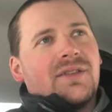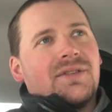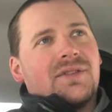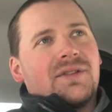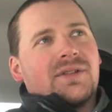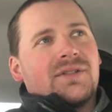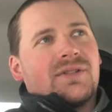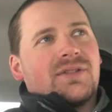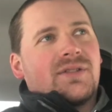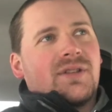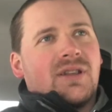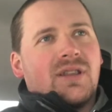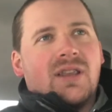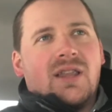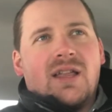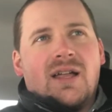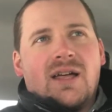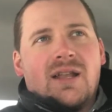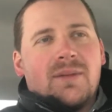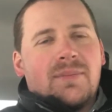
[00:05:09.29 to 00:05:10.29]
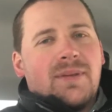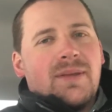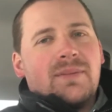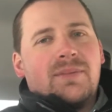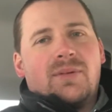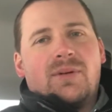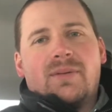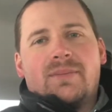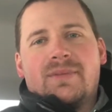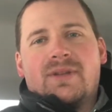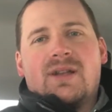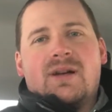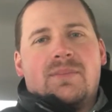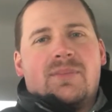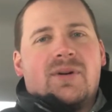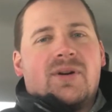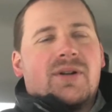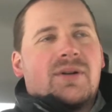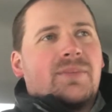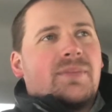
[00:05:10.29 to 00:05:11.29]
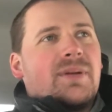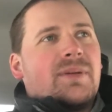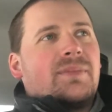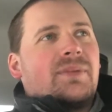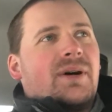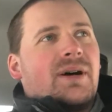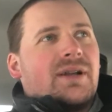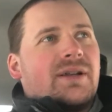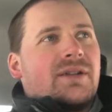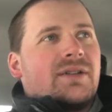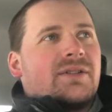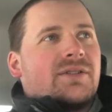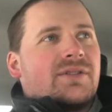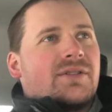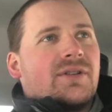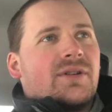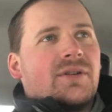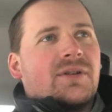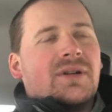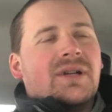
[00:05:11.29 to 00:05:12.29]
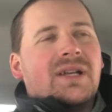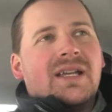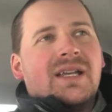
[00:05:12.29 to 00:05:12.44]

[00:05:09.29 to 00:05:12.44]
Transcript: There's a lot of people, a couple hundred people out here, so,